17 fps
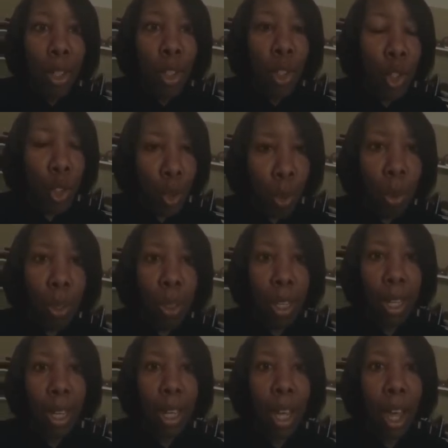
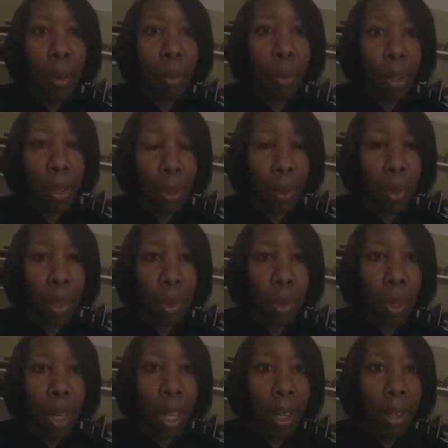surely i would go
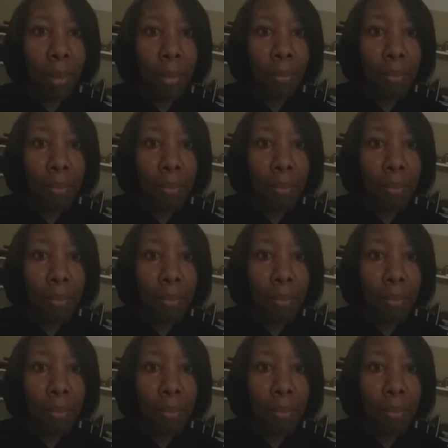to a